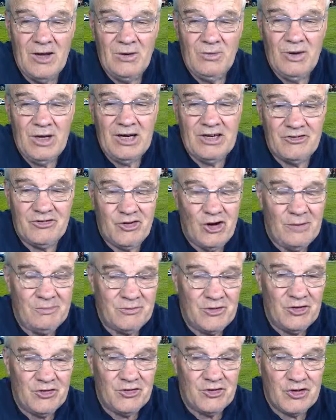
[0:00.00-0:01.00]
Well, I
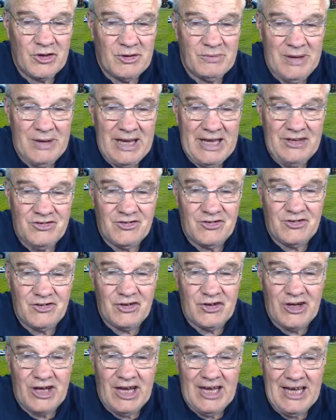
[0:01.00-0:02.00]
dropped into the base
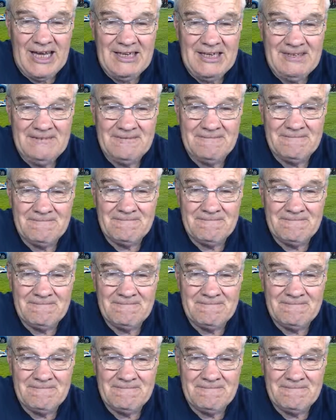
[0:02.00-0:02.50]
today,